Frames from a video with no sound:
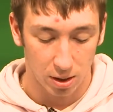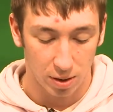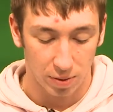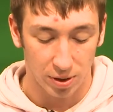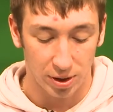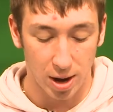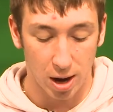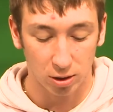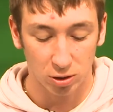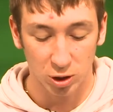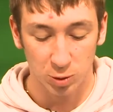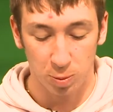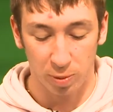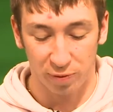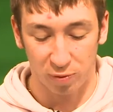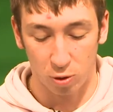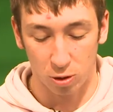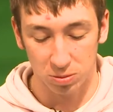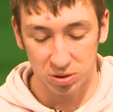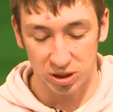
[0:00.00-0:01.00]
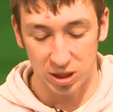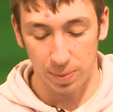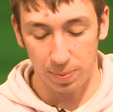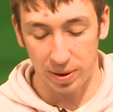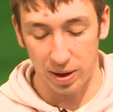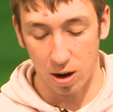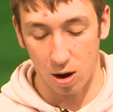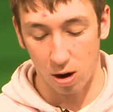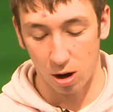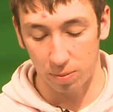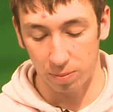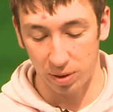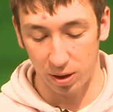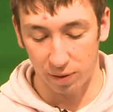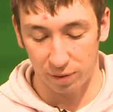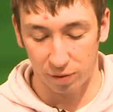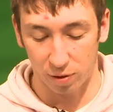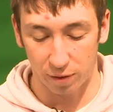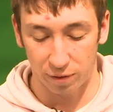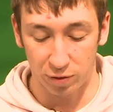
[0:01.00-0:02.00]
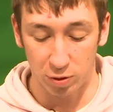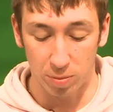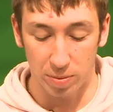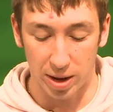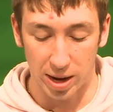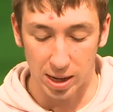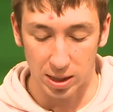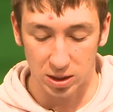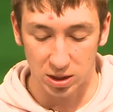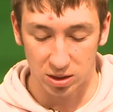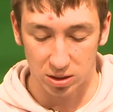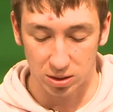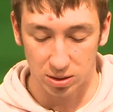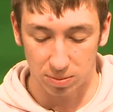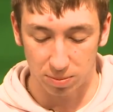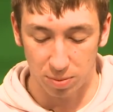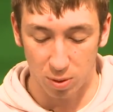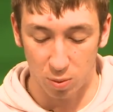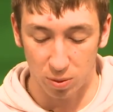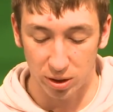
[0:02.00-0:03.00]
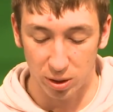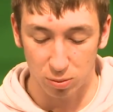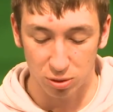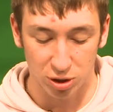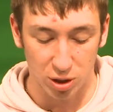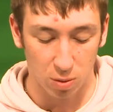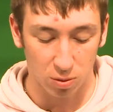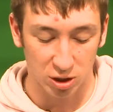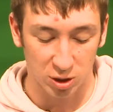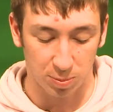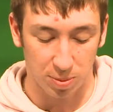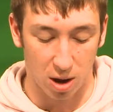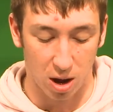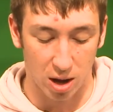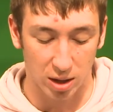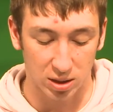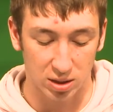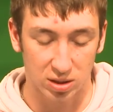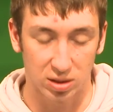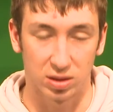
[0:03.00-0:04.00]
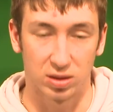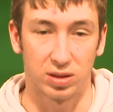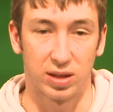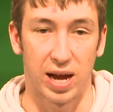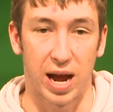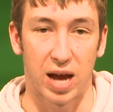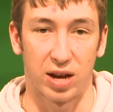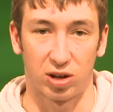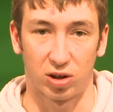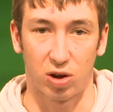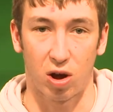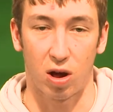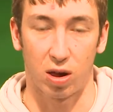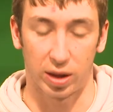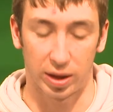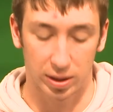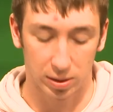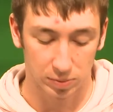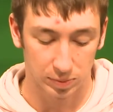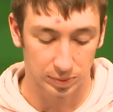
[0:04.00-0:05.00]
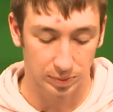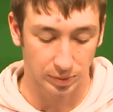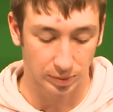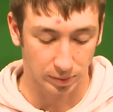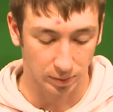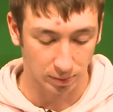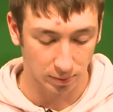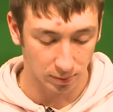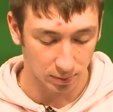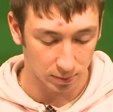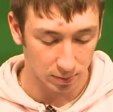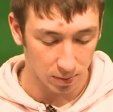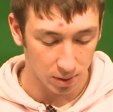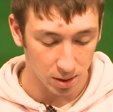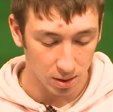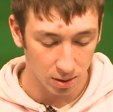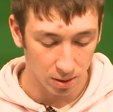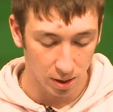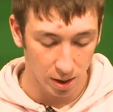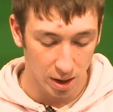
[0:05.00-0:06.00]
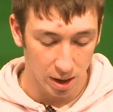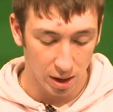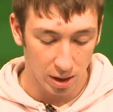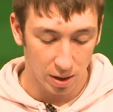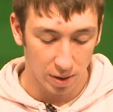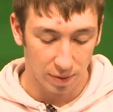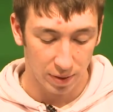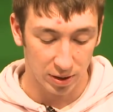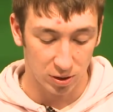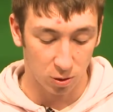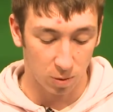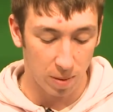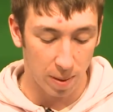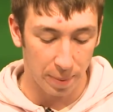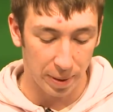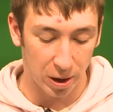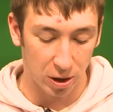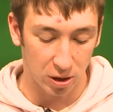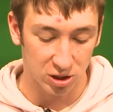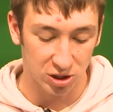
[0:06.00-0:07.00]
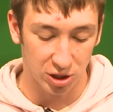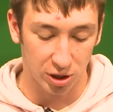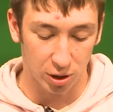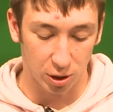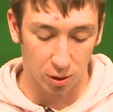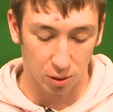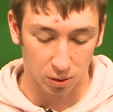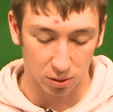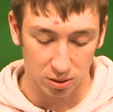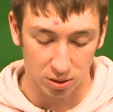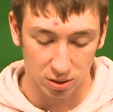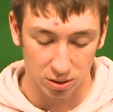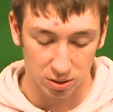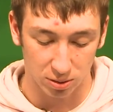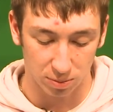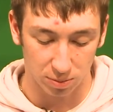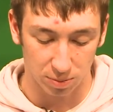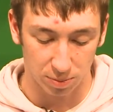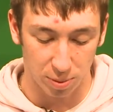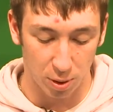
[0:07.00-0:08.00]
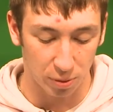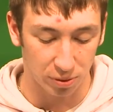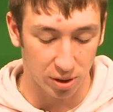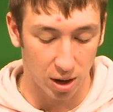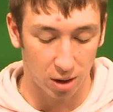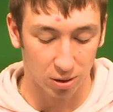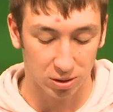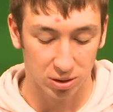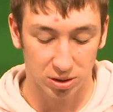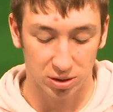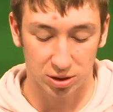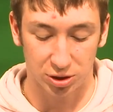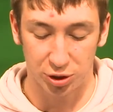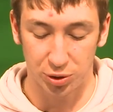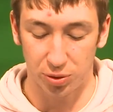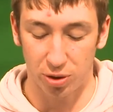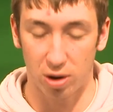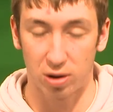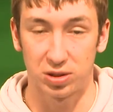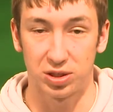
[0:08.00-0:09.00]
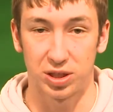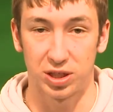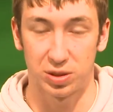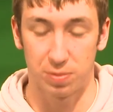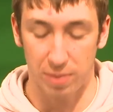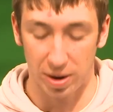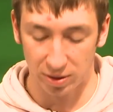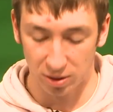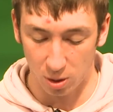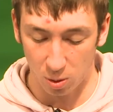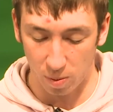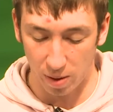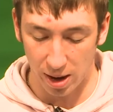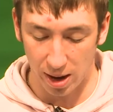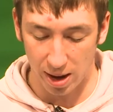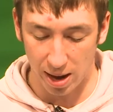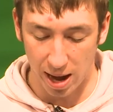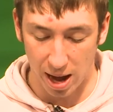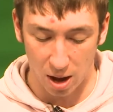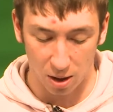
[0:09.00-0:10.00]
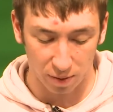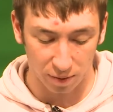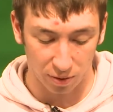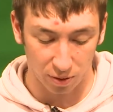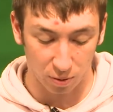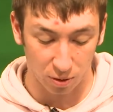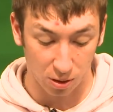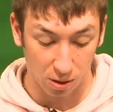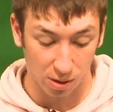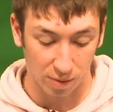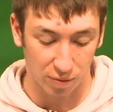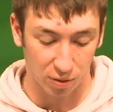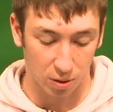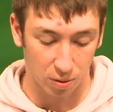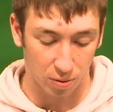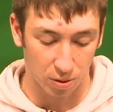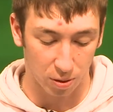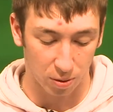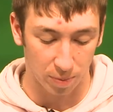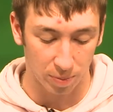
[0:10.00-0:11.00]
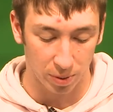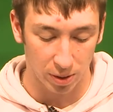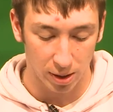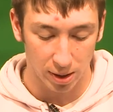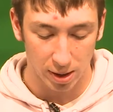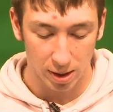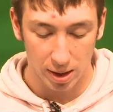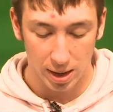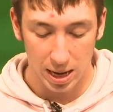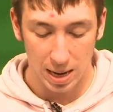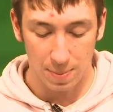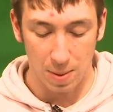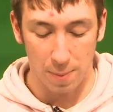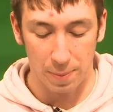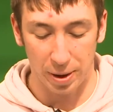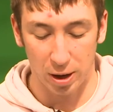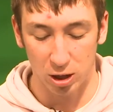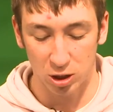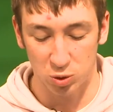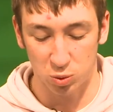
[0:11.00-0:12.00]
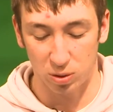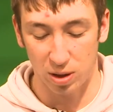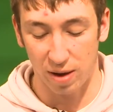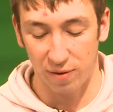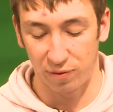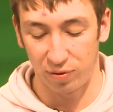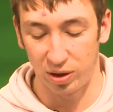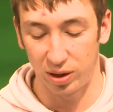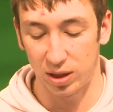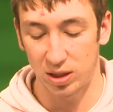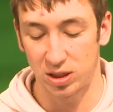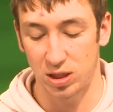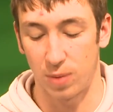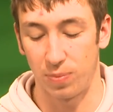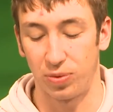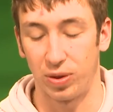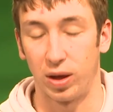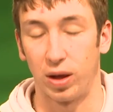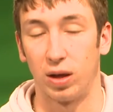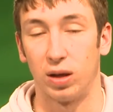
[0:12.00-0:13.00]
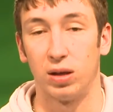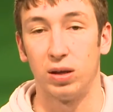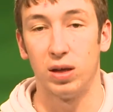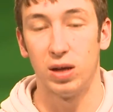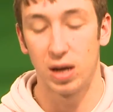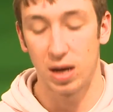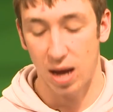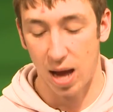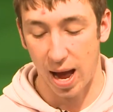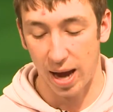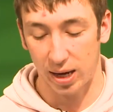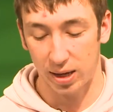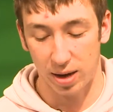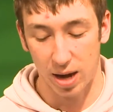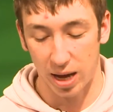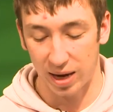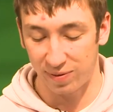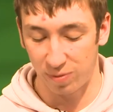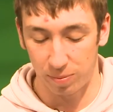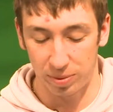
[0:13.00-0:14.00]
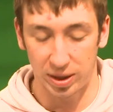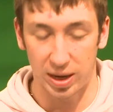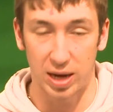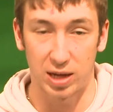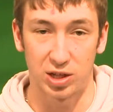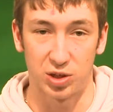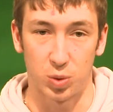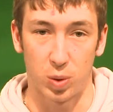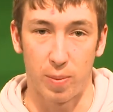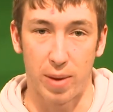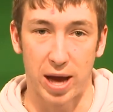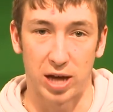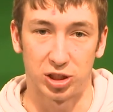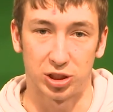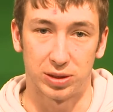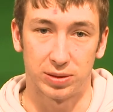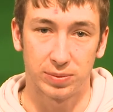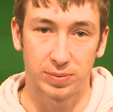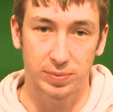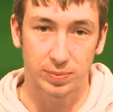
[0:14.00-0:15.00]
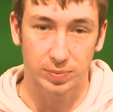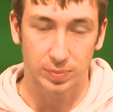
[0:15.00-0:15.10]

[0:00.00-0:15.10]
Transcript: The doctors performed CPR on me for a few minutes, but when there was no response, they had to call it. They told my parents the news. Both doctors and 2 nurses made their way out of the delivery room, and my parents were left feeling something I could not even begin to imagine.